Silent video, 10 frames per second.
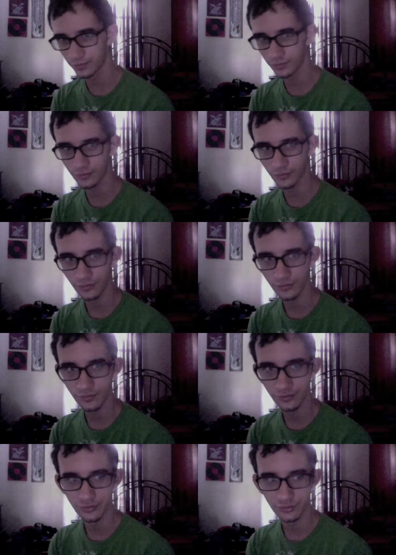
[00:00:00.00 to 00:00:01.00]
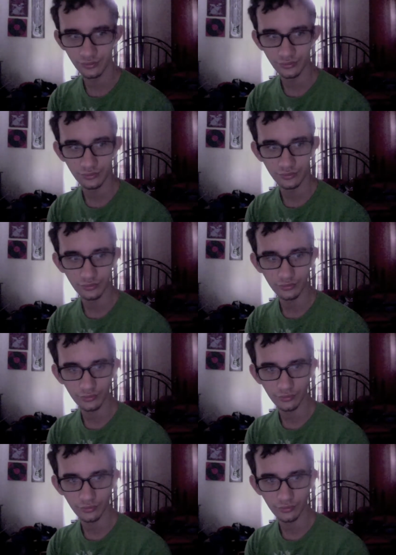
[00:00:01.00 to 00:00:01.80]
[no speech]